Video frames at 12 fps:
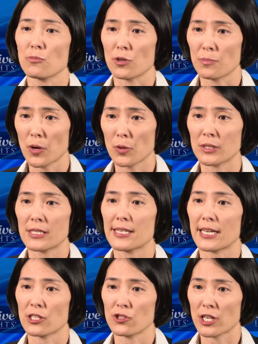more potent
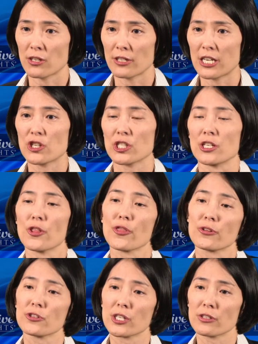second generation and
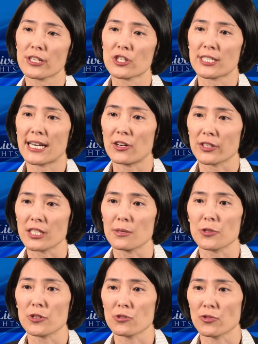third generation ALK
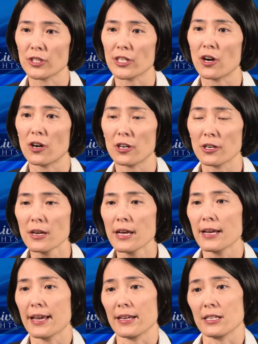inhibitors really are
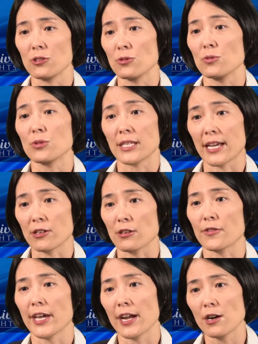a new standard
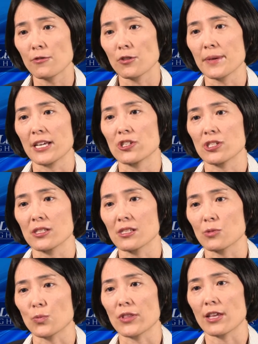of care for
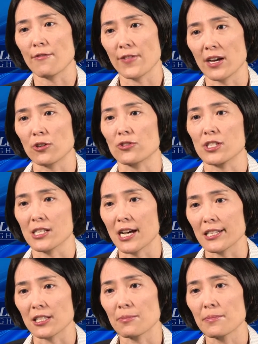patients when they fail
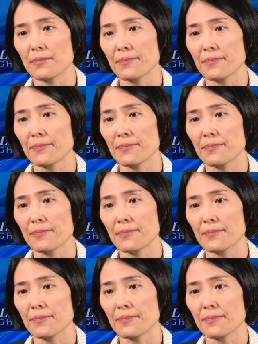crizotinib.